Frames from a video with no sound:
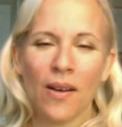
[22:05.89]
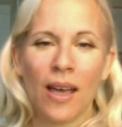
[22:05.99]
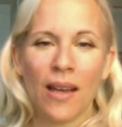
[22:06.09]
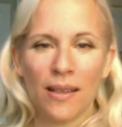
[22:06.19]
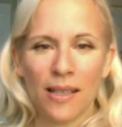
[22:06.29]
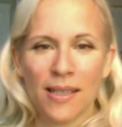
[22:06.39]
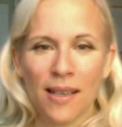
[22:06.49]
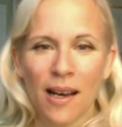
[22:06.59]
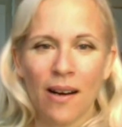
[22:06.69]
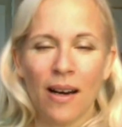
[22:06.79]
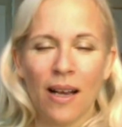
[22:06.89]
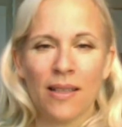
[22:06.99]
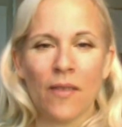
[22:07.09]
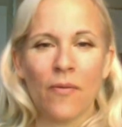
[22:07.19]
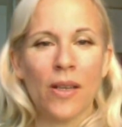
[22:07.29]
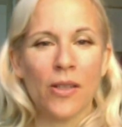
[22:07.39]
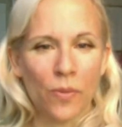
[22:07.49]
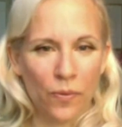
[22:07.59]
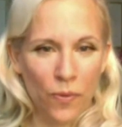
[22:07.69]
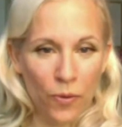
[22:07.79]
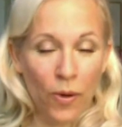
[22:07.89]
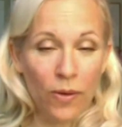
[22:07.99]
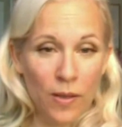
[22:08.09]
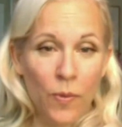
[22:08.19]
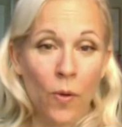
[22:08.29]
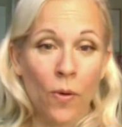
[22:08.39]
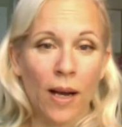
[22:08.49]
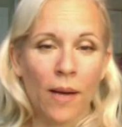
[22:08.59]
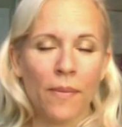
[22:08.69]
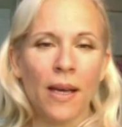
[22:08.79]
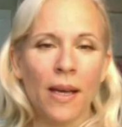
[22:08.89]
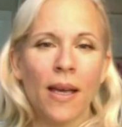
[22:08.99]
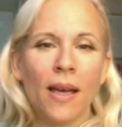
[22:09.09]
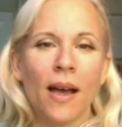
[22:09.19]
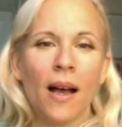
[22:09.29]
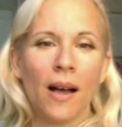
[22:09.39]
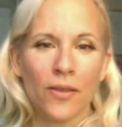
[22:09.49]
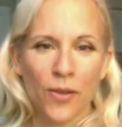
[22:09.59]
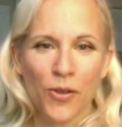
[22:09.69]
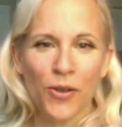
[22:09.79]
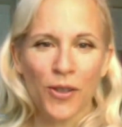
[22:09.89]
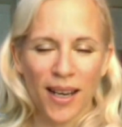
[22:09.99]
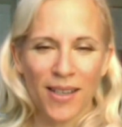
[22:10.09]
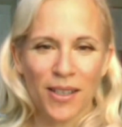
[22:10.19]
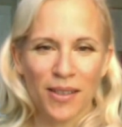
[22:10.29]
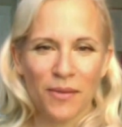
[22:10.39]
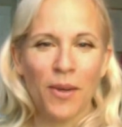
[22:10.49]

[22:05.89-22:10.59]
and a desire, as I've mentioned throughout this program, of social connection.